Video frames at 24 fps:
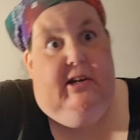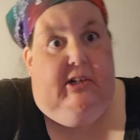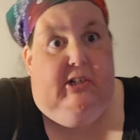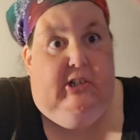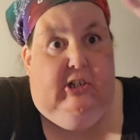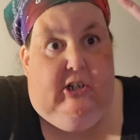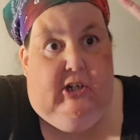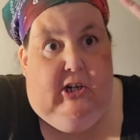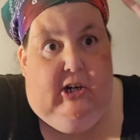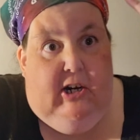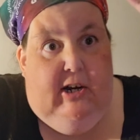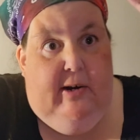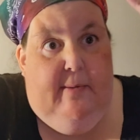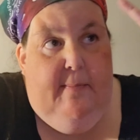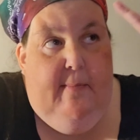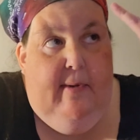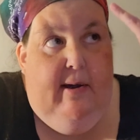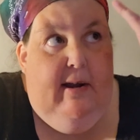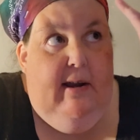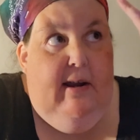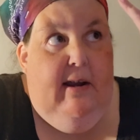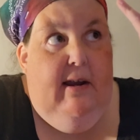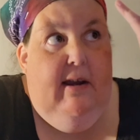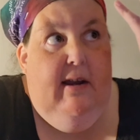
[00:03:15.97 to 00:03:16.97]
picture in
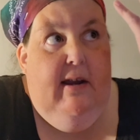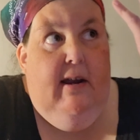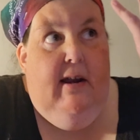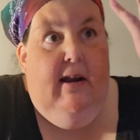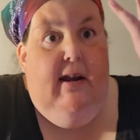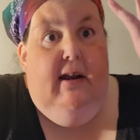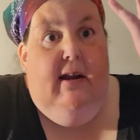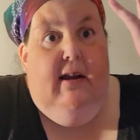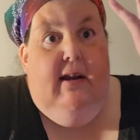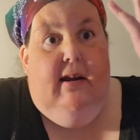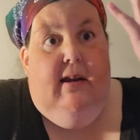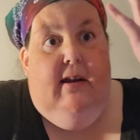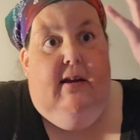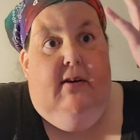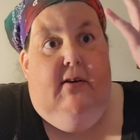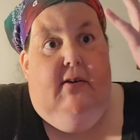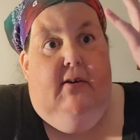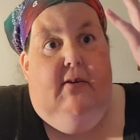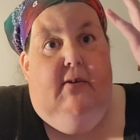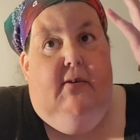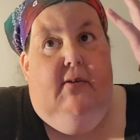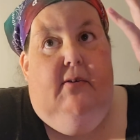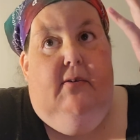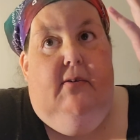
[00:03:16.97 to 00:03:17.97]
my, you
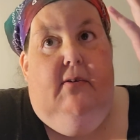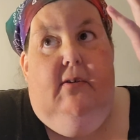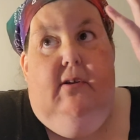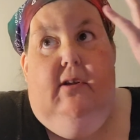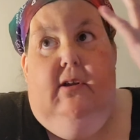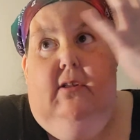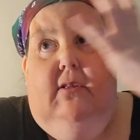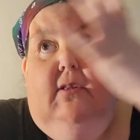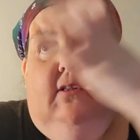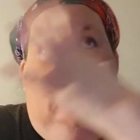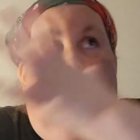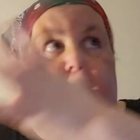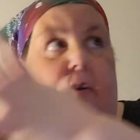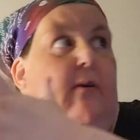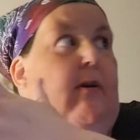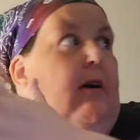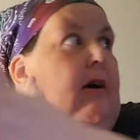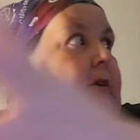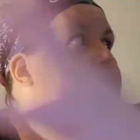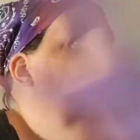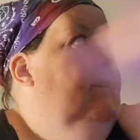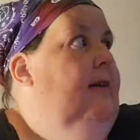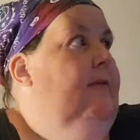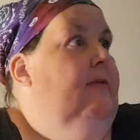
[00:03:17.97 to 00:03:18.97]
know, you look
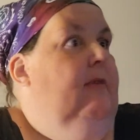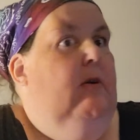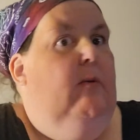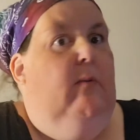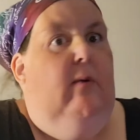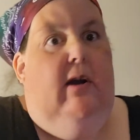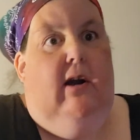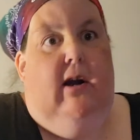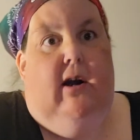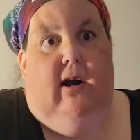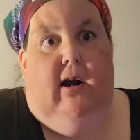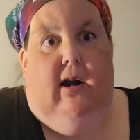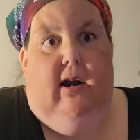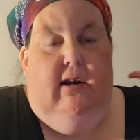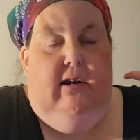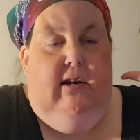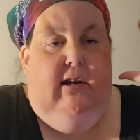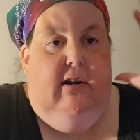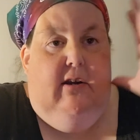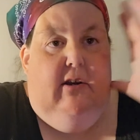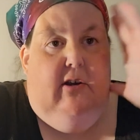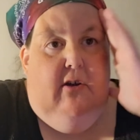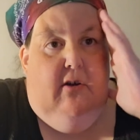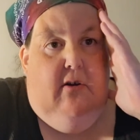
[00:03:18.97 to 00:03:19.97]
around everywhere
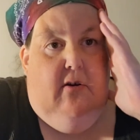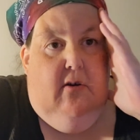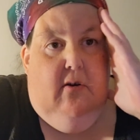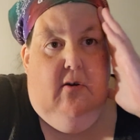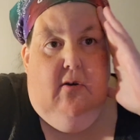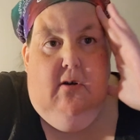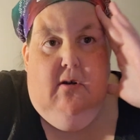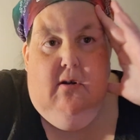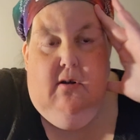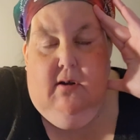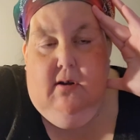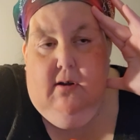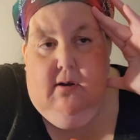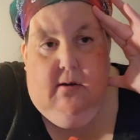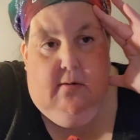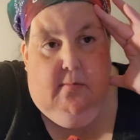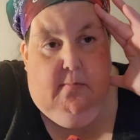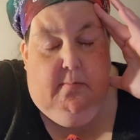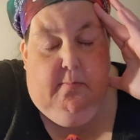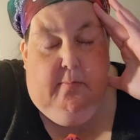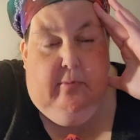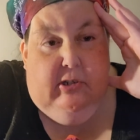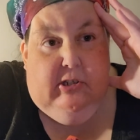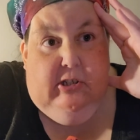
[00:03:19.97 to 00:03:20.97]
and you go
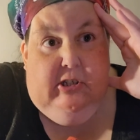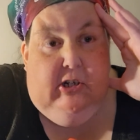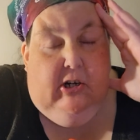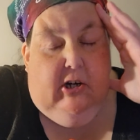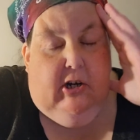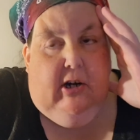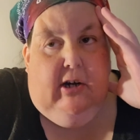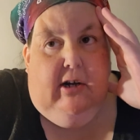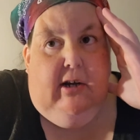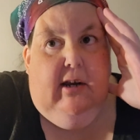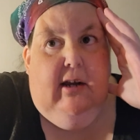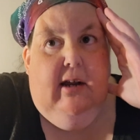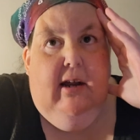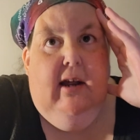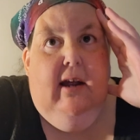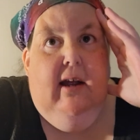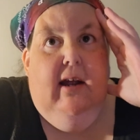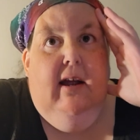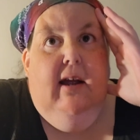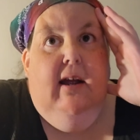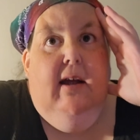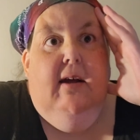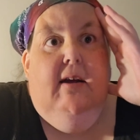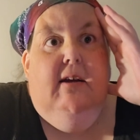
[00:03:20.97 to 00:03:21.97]
berserk.
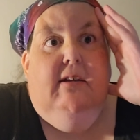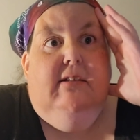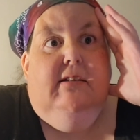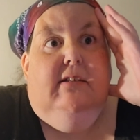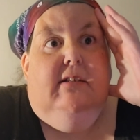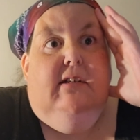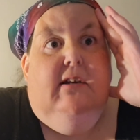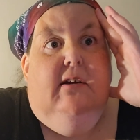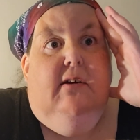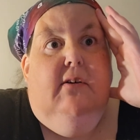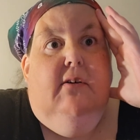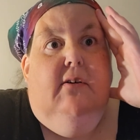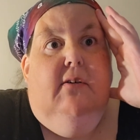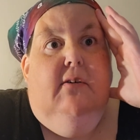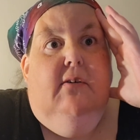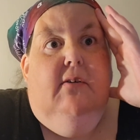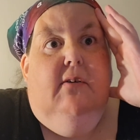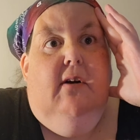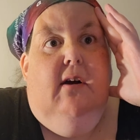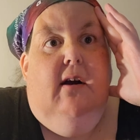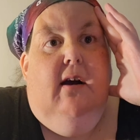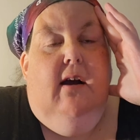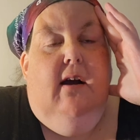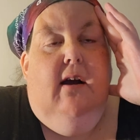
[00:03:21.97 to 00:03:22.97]

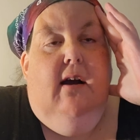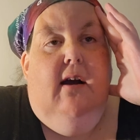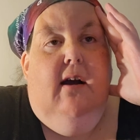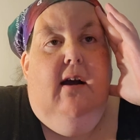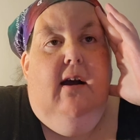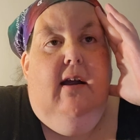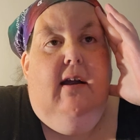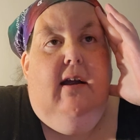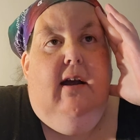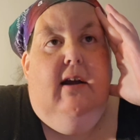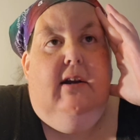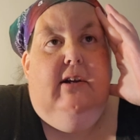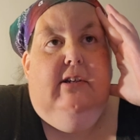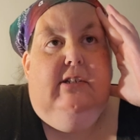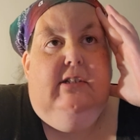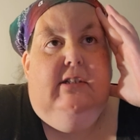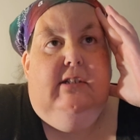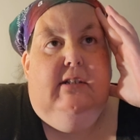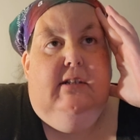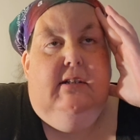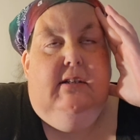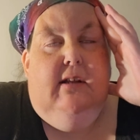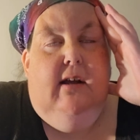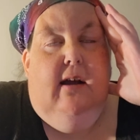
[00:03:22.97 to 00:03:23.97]
So I gotta,
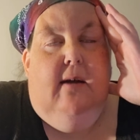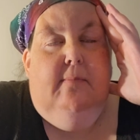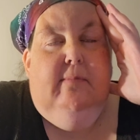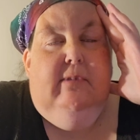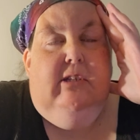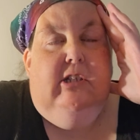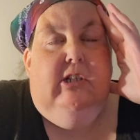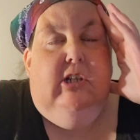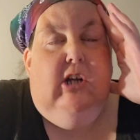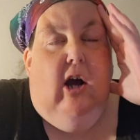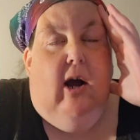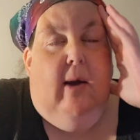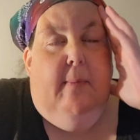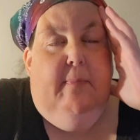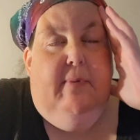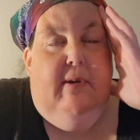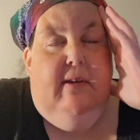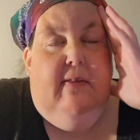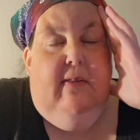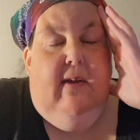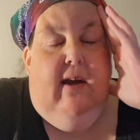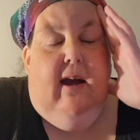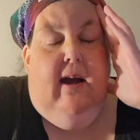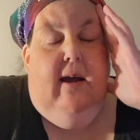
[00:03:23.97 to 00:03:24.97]
I'm
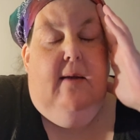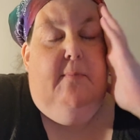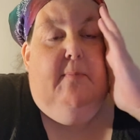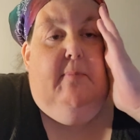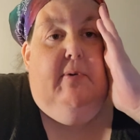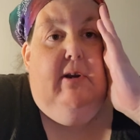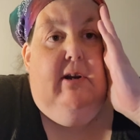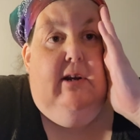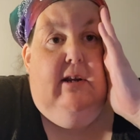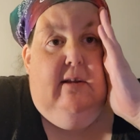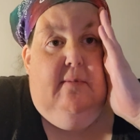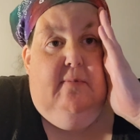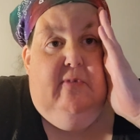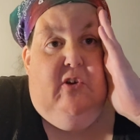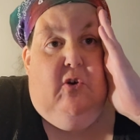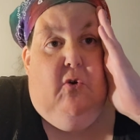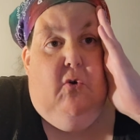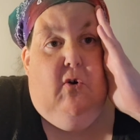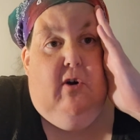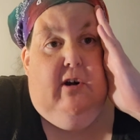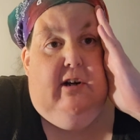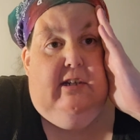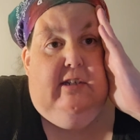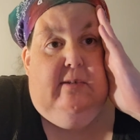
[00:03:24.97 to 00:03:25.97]
stopping that, putting the
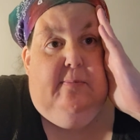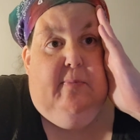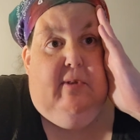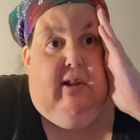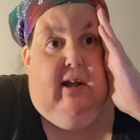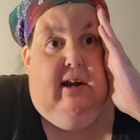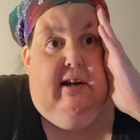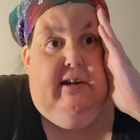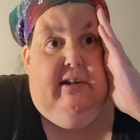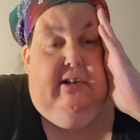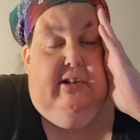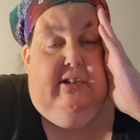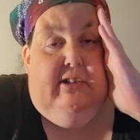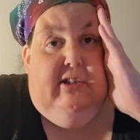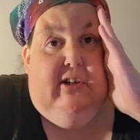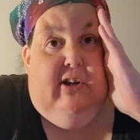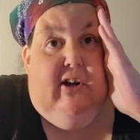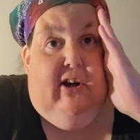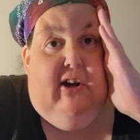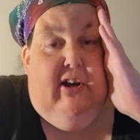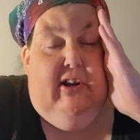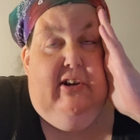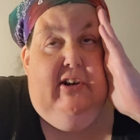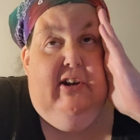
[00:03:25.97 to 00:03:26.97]
horse blinders
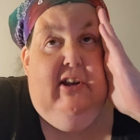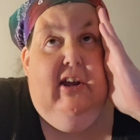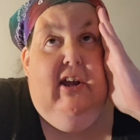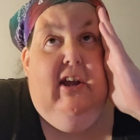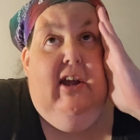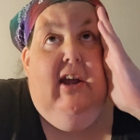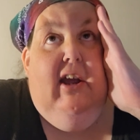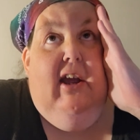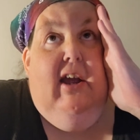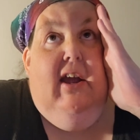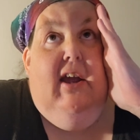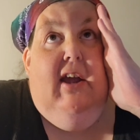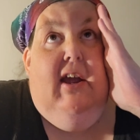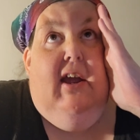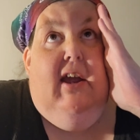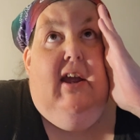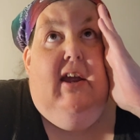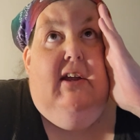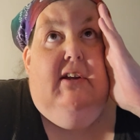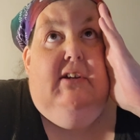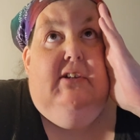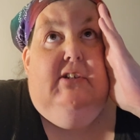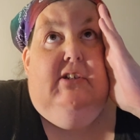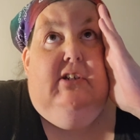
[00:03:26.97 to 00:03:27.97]
on,
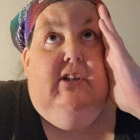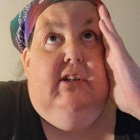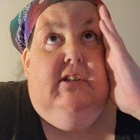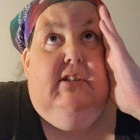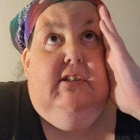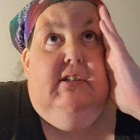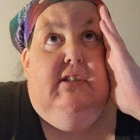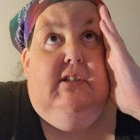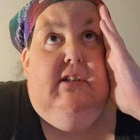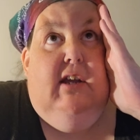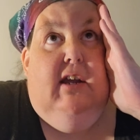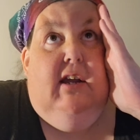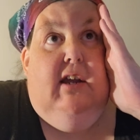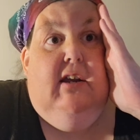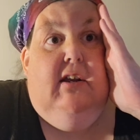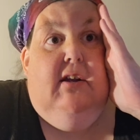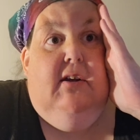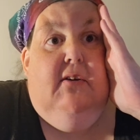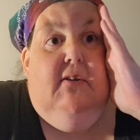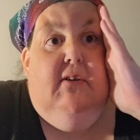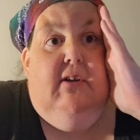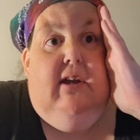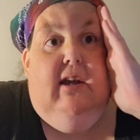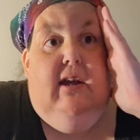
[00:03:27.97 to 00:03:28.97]
and just
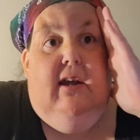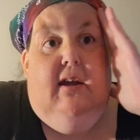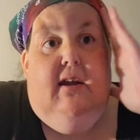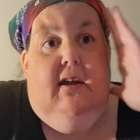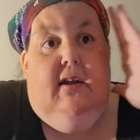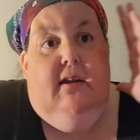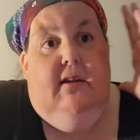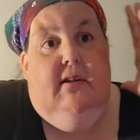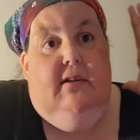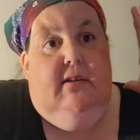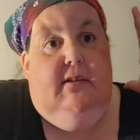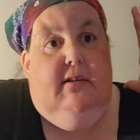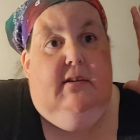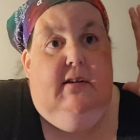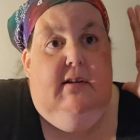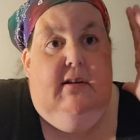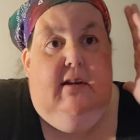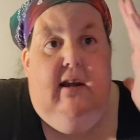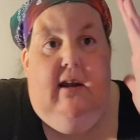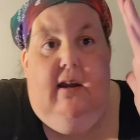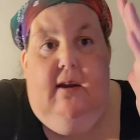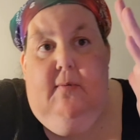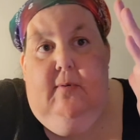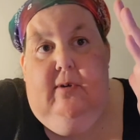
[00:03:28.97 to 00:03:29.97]
saying, okay,
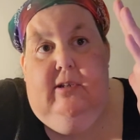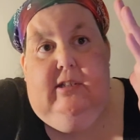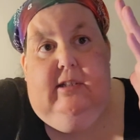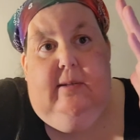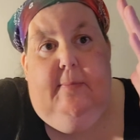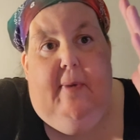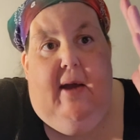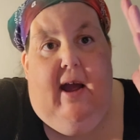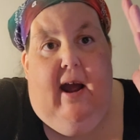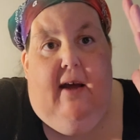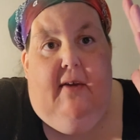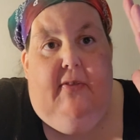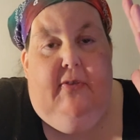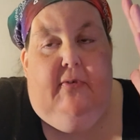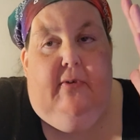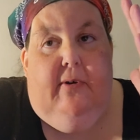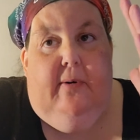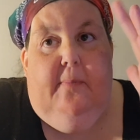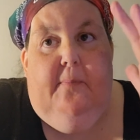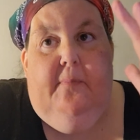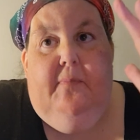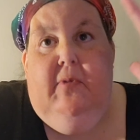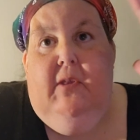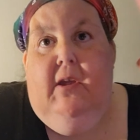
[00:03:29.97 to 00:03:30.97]
today was the
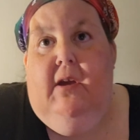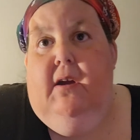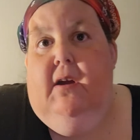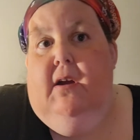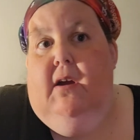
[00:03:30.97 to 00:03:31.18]
bathroom.